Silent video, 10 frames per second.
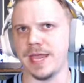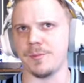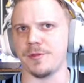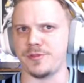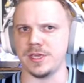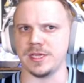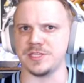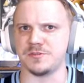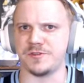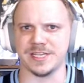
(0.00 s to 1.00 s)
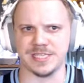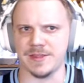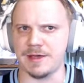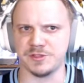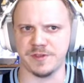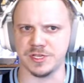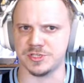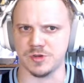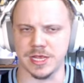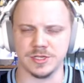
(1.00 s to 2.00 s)
camera thing is fixed now. That was very
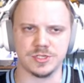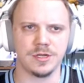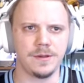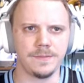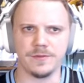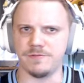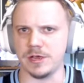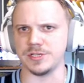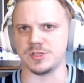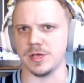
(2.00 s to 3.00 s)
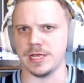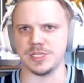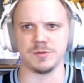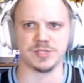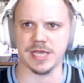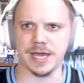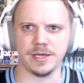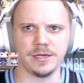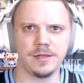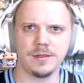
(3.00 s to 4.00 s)
strange. Very strange. It was kind
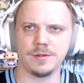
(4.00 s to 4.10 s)
of